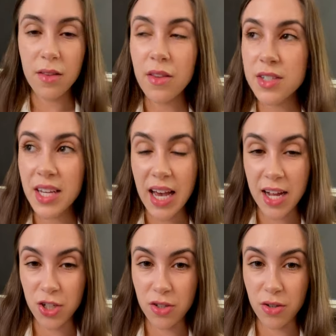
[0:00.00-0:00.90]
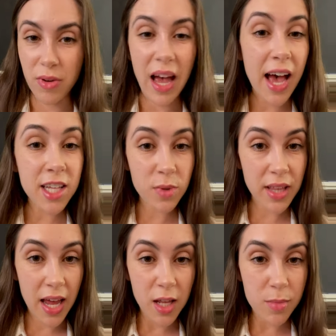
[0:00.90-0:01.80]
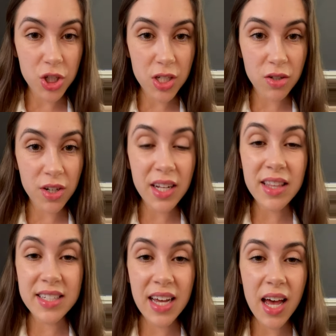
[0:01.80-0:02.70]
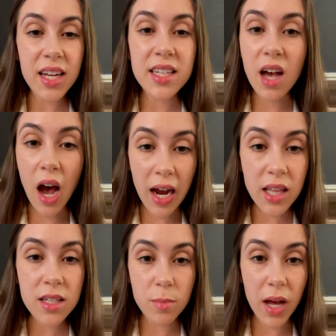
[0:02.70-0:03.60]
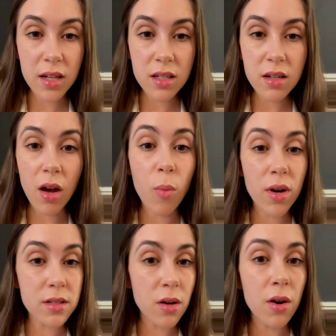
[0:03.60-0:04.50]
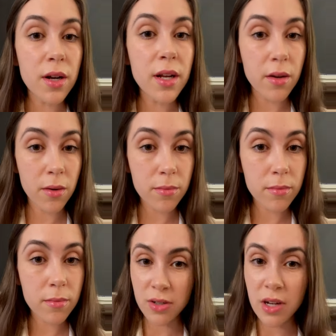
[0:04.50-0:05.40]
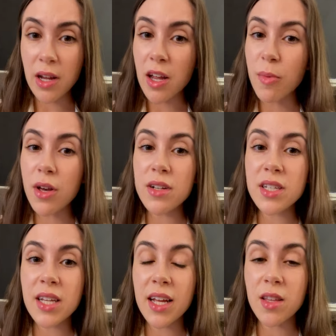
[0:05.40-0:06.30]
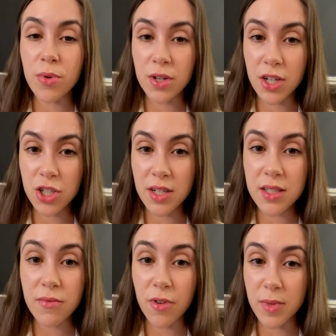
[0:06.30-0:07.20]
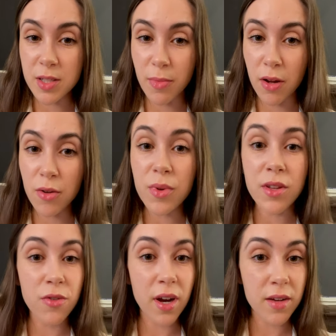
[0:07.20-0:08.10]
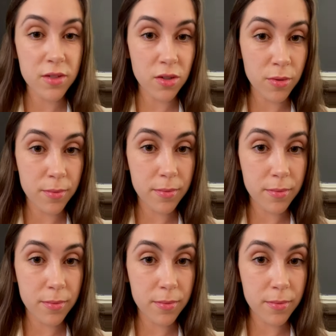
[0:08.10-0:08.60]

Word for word: There's a catch though. As with any machine learning, the data is highly dependent on what is already known. It'd be good to take the predictions from this model with a grain of salt.